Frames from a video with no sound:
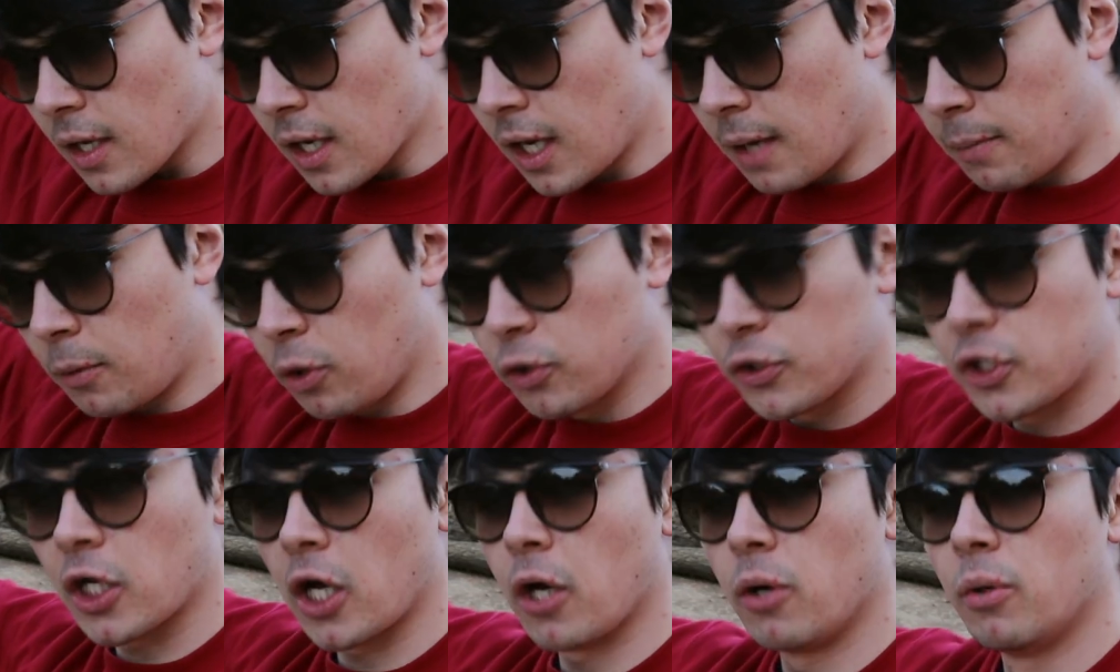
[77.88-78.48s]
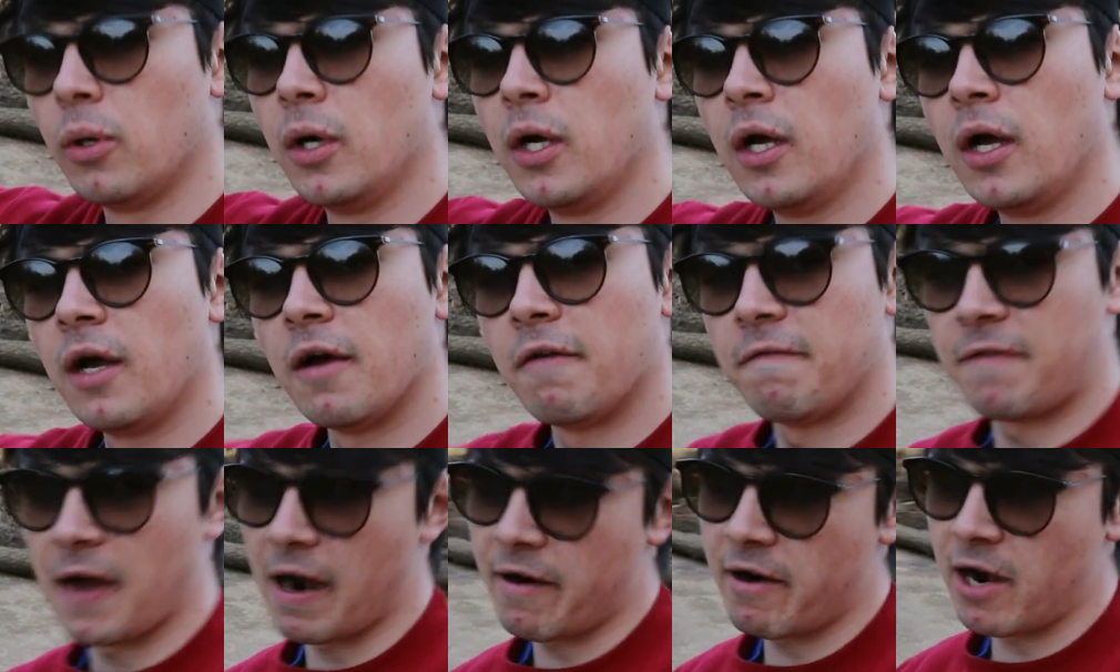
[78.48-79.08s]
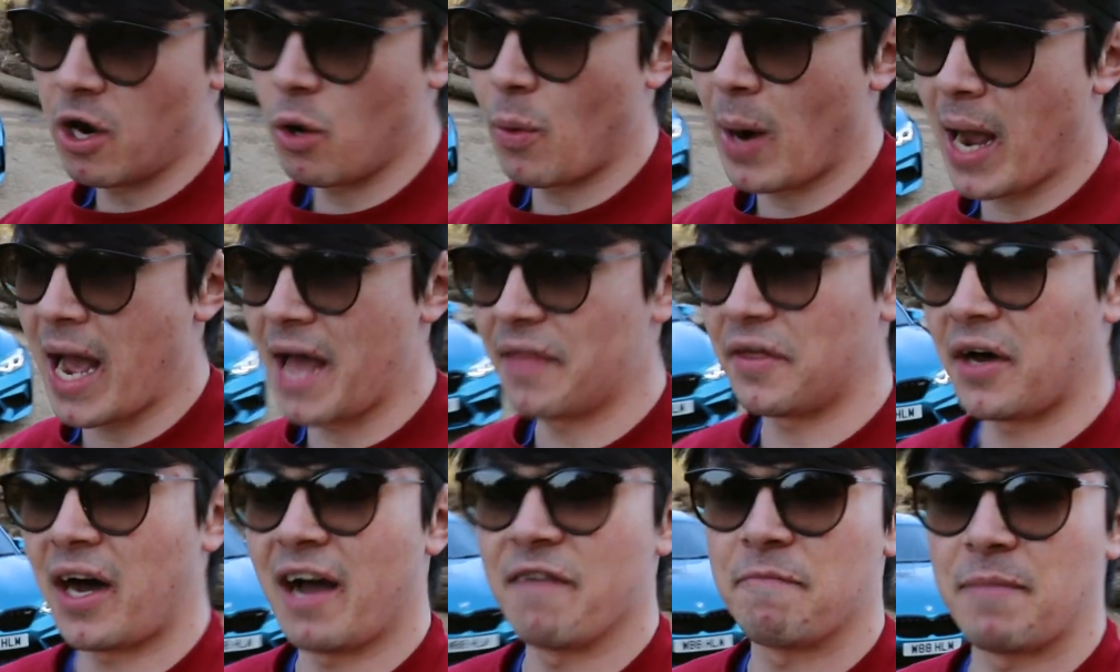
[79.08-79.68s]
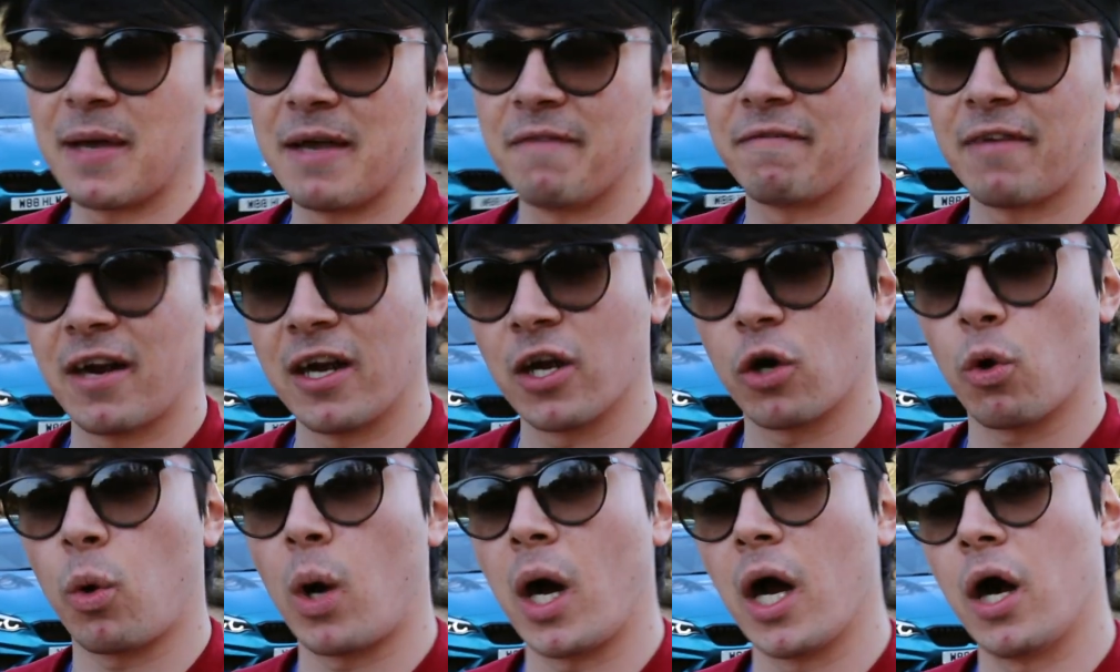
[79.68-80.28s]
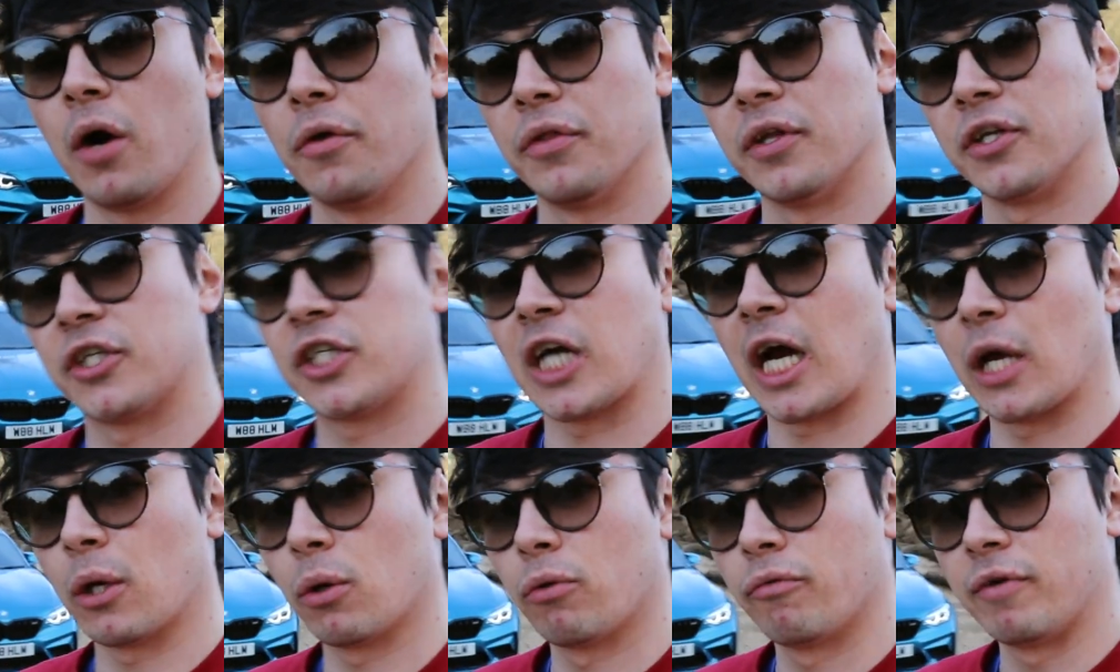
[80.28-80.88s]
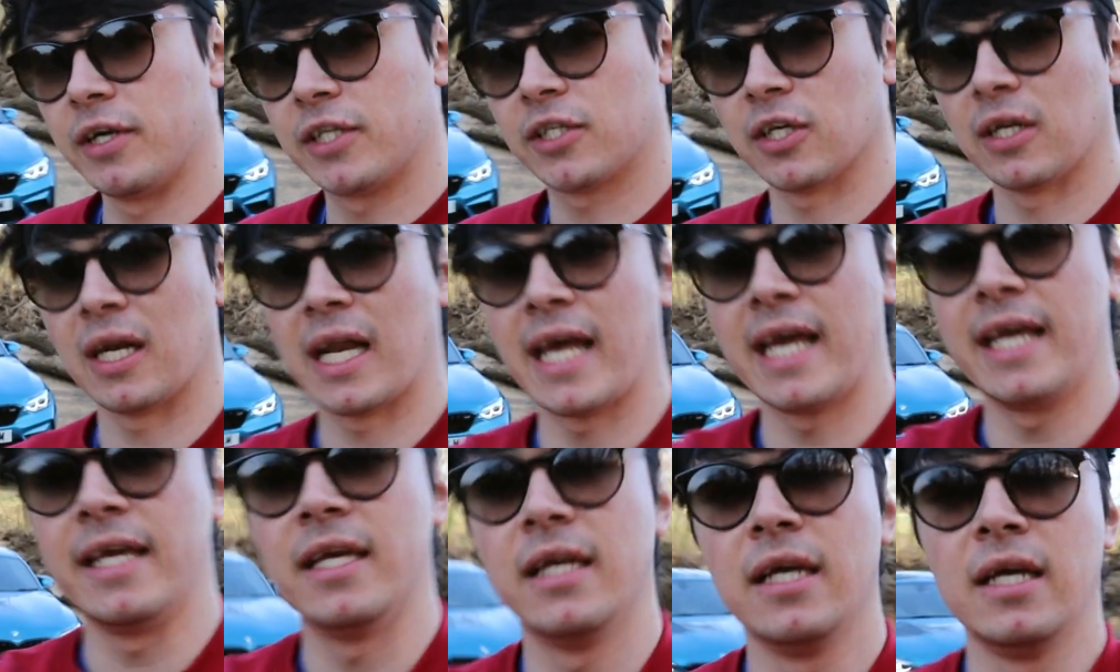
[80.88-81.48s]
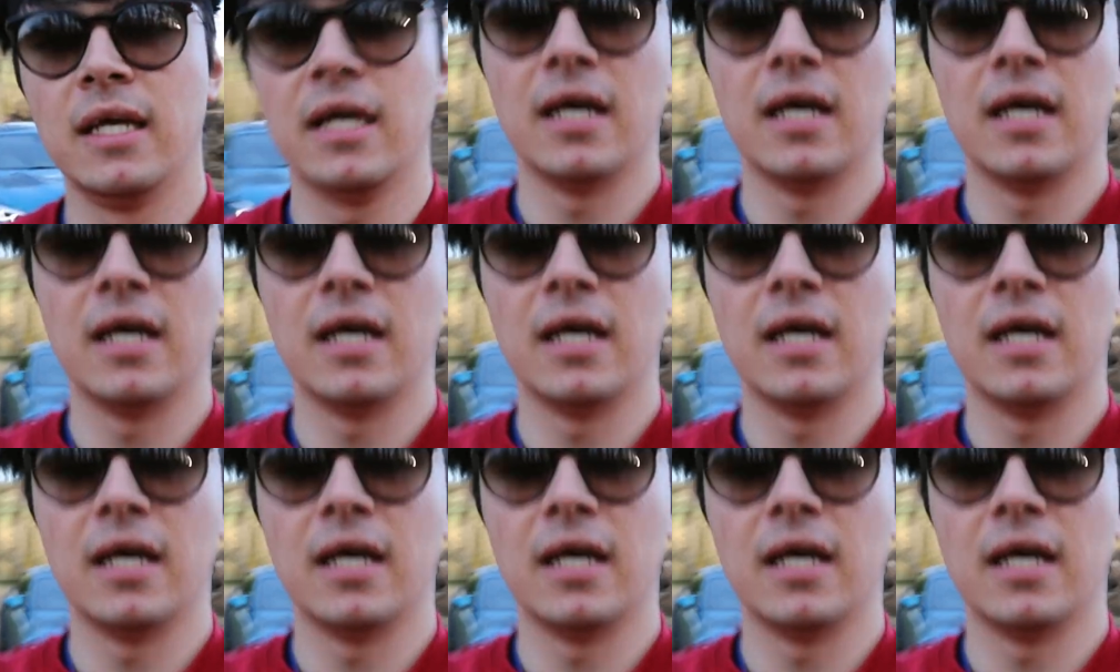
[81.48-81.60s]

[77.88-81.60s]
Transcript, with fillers: I'm also very aware that I've been very quiet on the channel recently.